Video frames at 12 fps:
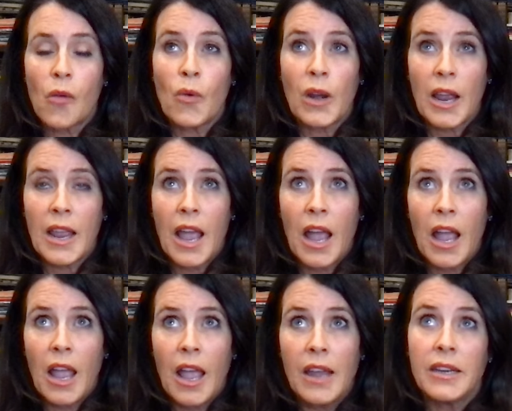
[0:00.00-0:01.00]
what I
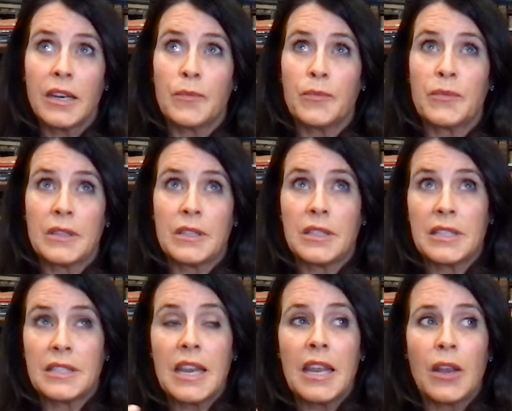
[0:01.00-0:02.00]
ended up
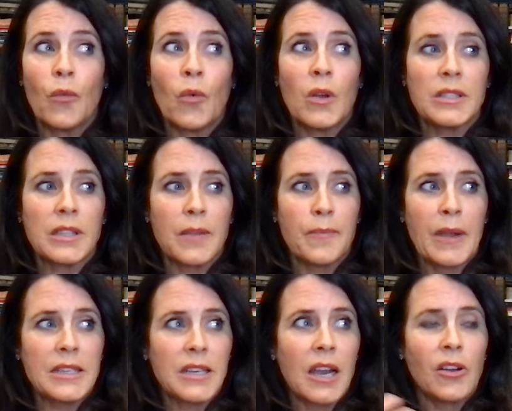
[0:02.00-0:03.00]
seeing was that my
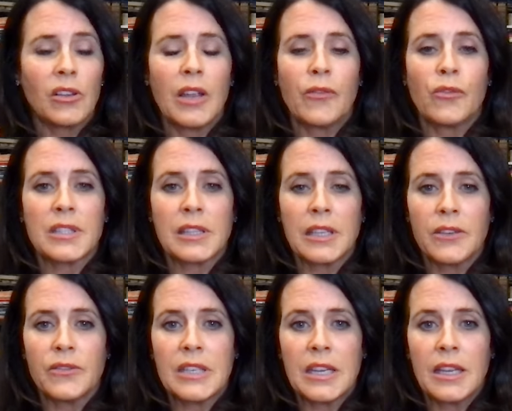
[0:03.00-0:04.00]
entire life was
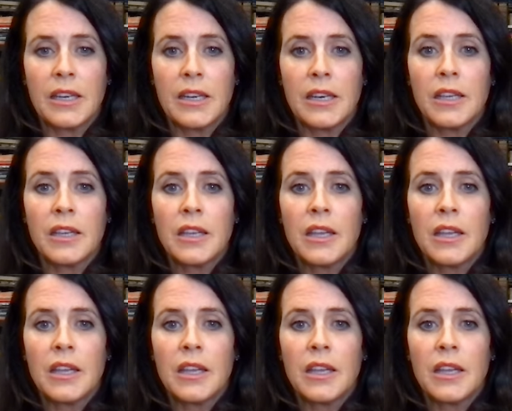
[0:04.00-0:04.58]
lived in